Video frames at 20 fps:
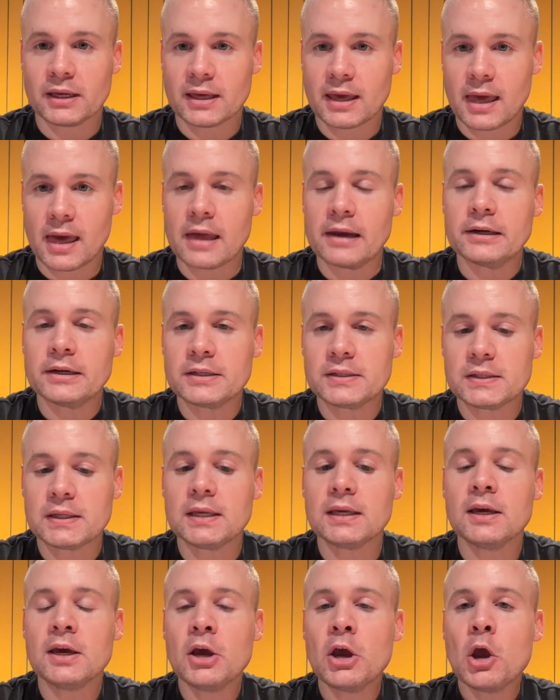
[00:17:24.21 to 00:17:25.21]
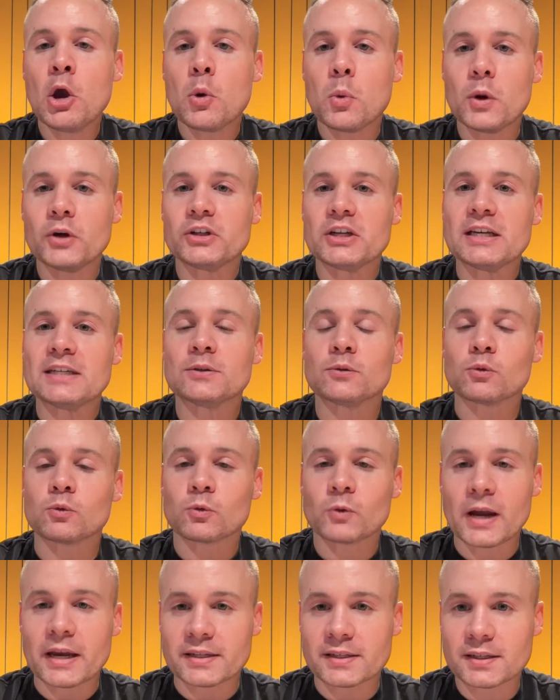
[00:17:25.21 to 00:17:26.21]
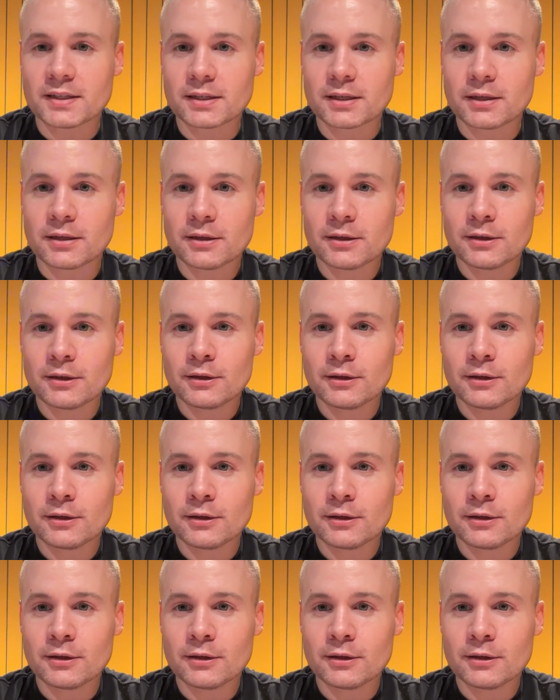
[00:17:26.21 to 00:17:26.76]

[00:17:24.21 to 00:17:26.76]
a candidacy, which is risk.